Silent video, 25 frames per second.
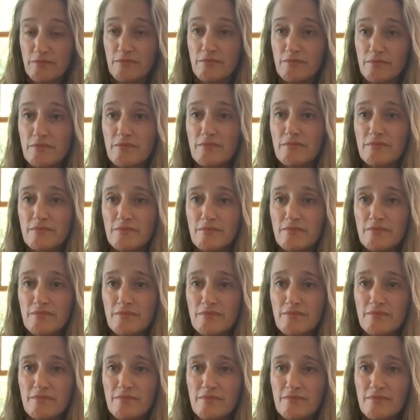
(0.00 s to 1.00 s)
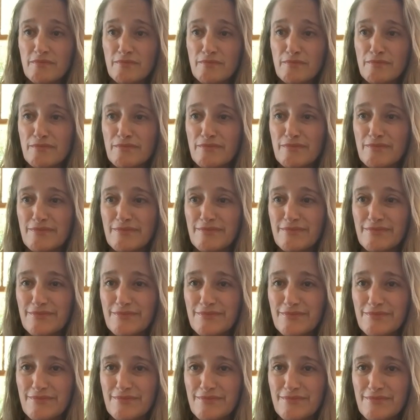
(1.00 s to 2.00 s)

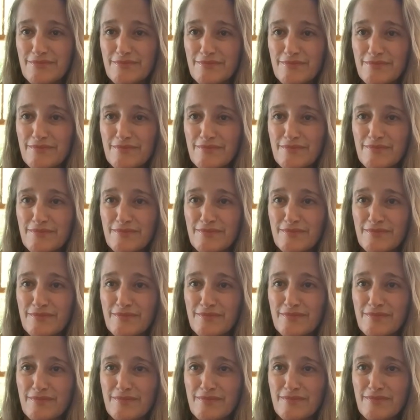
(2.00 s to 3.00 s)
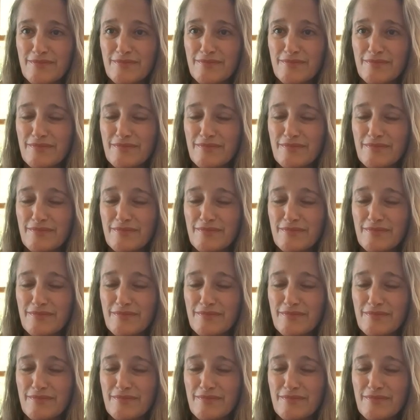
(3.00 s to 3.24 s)
[no speech]